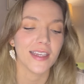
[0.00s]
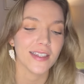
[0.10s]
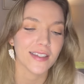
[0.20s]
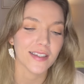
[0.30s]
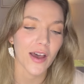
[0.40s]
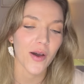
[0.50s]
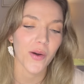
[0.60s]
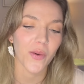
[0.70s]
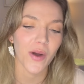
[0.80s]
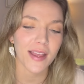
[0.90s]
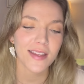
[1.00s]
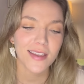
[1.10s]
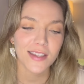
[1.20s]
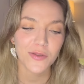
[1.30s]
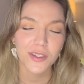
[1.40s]
So I think
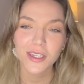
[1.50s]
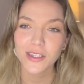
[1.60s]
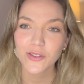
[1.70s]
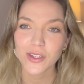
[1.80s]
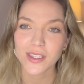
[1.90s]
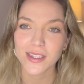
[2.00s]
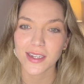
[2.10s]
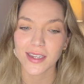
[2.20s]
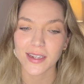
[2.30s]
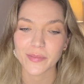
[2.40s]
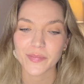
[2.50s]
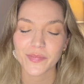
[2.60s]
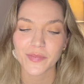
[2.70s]
that's really interesting.